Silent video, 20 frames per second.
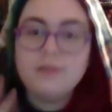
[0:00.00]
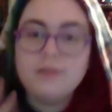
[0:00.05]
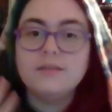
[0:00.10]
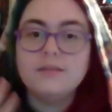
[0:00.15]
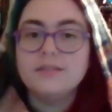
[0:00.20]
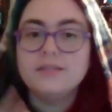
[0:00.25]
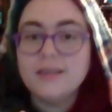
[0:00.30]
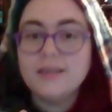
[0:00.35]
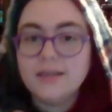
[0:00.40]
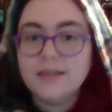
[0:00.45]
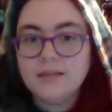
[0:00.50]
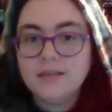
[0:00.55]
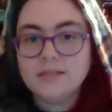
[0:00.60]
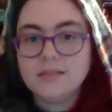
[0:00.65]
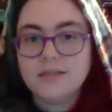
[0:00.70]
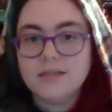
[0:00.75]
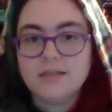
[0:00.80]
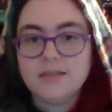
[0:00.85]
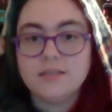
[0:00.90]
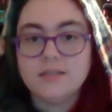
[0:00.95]
The second
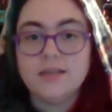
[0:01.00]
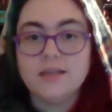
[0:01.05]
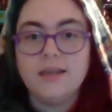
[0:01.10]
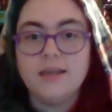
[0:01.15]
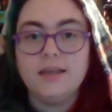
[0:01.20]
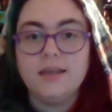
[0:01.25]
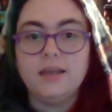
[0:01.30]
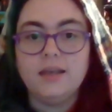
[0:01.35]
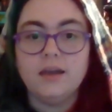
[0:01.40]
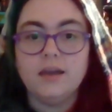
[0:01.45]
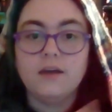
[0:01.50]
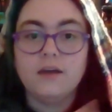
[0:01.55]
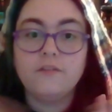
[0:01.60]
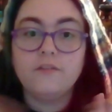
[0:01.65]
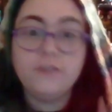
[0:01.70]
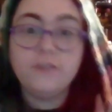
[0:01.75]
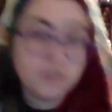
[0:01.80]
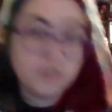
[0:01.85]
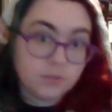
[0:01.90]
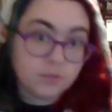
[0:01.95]
is a
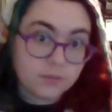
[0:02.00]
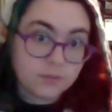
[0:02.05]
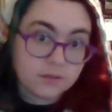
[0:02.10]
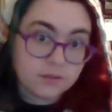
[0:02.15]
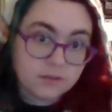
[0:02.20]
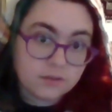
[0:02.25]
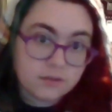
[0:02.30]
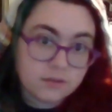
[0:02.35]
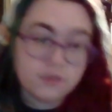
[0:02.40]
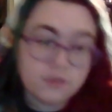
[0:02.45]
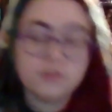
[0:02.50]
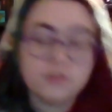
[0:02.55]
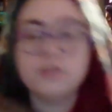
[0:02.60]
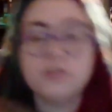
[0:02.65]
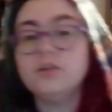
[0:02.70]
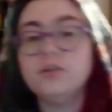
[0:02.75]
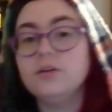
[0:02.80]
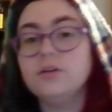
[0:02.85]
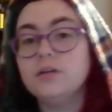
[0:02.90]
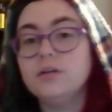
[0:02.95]
fiction book. The
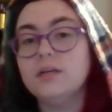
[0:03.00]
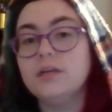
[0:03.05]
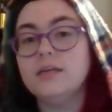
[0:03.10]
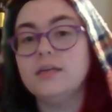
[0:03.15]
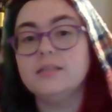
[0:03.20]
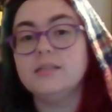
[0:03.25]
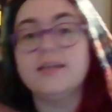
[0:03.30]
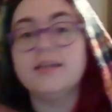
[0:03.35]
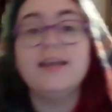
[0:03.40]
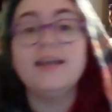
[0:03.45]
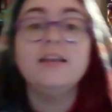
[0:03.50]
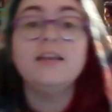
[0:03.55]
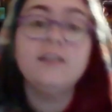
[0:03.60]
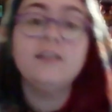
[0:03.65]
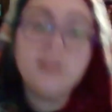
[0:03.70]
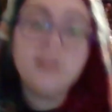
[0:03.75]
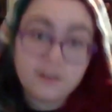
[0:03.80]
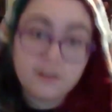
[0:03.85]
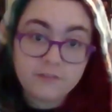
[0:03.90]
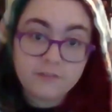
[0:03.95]
third is a
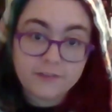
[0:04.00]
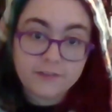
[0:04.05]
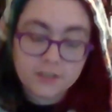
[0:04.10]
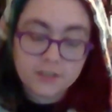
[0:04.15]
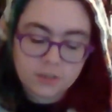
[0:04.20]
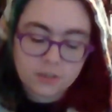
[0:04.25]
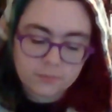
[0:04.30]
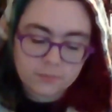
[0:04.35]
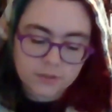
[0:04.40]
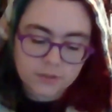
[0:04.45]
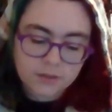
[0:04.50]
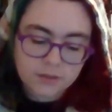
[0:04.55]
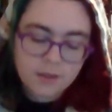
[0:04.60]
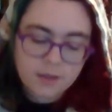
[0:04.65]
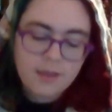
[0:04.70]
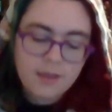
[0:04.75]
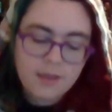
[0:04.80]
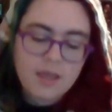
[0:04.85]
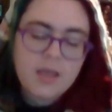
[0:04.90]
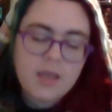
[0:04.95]
non-fiction book.
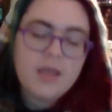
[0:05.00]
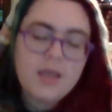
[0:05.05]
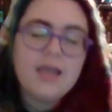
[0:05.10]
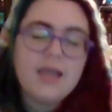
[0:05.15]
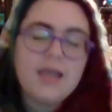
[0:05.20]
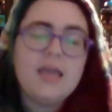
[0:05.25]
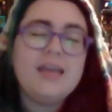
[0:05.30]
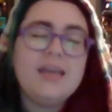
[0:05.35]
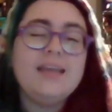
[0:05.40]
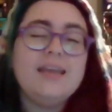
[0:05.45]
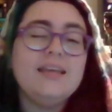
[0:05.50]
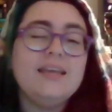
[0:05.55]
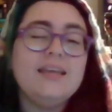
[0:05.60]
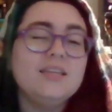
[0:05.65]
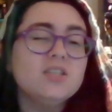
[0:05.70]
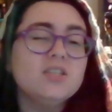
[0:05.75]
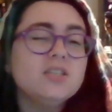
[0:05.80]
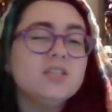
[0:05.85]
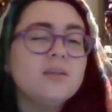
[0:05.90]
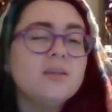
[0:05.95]
It
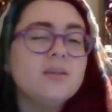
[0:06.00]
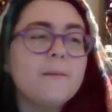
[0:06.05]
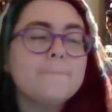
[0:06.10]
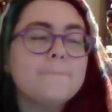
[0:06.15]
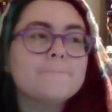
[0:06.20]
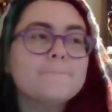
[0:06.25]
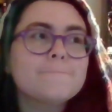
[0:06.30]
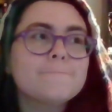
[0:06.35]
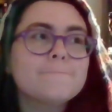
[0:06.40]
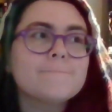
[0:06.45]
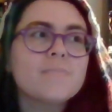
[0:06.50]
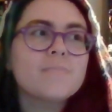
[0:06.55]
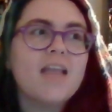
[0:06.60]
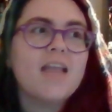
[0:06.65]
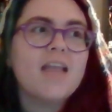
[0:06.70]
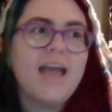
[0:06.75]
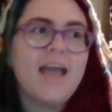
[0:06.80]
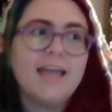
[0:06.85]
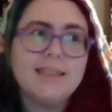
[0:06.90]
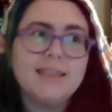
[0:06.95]
is,
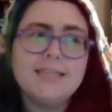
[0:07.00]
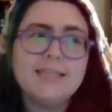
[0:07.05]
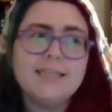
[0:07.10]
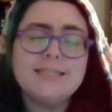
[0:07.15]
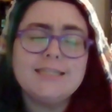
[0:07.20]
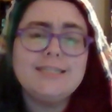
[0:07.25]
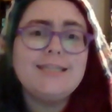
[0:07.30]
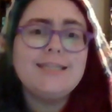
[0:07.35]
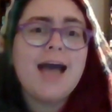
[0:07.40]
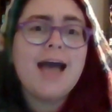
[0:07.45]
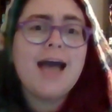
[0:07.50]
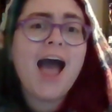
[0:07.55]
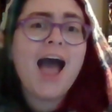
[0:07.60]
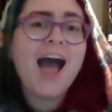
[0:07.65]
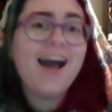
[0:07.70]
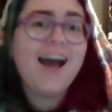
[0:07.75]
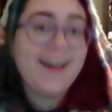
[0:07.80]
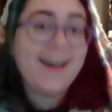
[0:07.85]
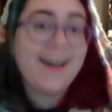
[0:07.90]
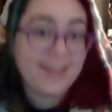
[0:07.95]
at this
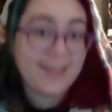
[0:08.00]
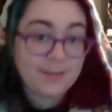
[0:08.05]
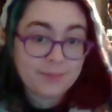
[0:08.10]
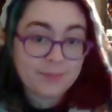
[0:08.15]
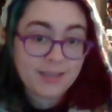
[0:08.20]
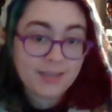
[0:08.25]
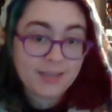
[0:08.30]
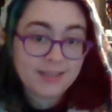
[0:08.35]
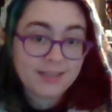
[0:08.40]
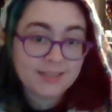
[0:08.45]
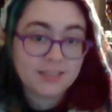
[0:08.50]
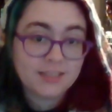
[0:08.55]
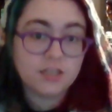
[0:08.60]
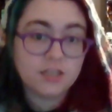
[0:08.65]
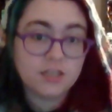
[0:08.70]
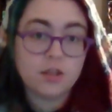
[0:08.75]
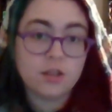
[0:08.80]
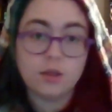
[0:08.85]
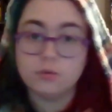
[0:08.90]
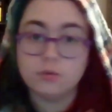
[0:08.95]
time,
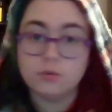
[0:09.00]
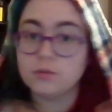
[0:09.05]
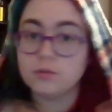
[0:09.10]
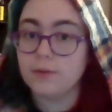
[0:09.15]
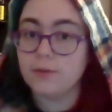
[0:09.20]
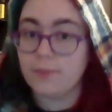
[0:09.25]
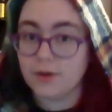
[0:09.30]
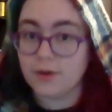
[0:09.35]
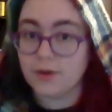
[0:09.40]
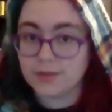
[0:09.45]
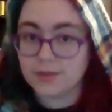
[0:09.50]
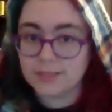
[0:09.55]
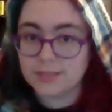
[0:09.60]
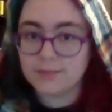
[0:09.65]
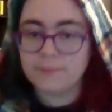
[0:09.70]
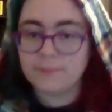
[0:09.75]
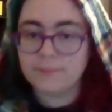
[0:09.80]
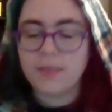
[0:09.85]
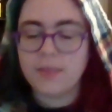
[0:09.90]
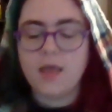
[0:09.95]
those 3 books.
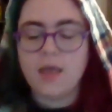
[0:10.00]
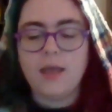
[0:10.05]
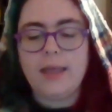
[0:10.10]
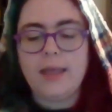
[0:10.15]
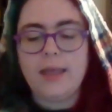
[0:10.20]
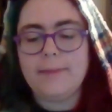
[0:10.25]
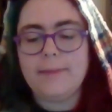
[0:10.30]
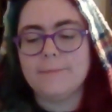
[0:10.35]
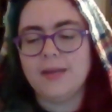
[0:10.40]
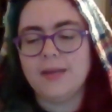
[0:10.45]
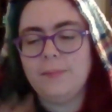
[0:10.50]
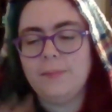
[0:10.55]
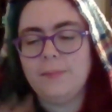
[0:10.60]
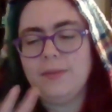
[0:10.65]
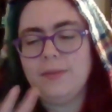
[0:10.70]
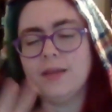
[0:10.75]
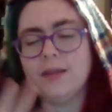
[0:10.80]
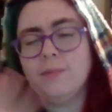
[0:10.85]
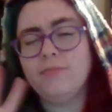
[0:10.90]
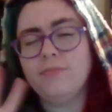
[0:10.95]
It might
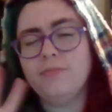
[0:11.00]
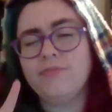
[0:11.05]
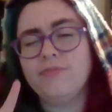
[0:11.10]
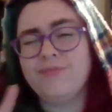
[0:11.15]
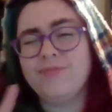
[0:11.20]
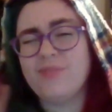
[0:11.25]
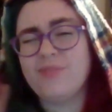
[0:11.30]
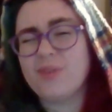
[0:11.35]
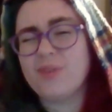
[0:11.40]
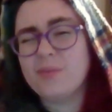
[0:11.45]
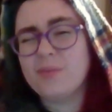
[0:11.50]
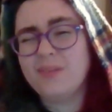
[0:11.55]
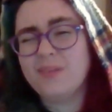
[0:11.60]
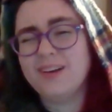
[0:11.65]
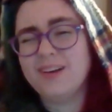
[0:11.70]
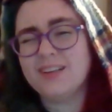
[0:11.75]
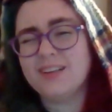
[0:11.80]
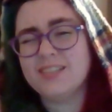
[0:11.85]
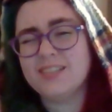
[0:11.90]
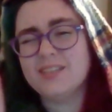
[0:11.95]
become 4
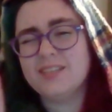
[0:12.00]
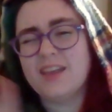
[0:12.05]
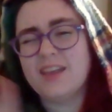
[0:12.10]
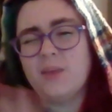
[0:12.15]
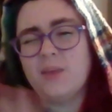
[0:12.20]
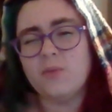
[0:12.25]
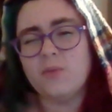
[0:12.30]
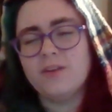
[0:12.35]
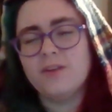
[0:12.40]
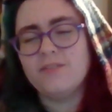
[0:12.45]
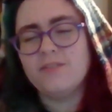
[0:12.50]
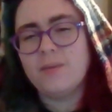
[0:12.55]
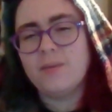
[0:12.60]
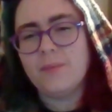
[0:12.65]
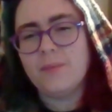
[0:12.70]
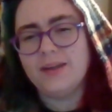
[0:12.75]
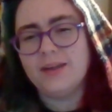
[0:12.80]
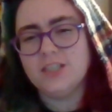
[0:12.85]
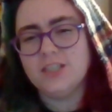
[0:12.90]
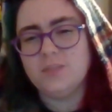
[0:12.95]
books, and one of them
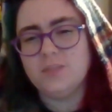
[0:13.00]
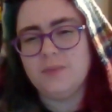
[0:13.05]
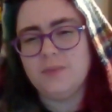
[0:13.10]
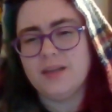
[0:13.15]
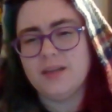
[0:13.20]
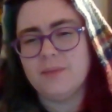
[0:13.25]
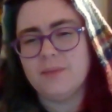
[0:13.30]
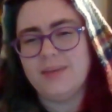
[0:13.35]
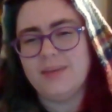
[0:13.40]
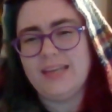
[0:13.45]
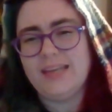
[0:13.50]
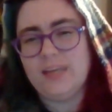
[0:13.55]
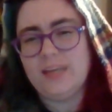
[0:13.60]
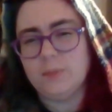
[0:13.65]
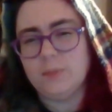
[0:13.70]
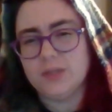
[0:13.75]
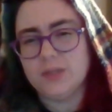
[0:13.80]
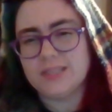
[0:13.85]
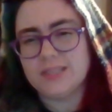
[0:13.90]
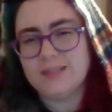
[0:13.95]
might just become an
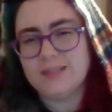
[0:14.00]
ebook.